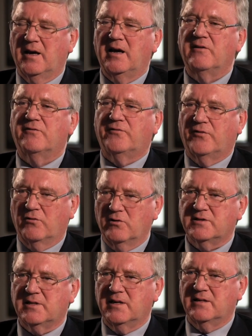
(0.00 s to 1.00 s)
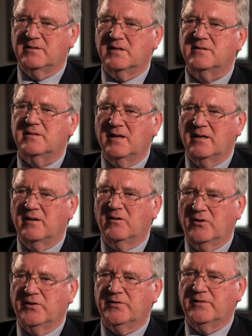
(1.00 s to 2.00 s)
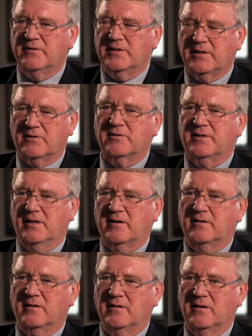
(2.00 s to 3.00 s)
enforce the existing laws that are there.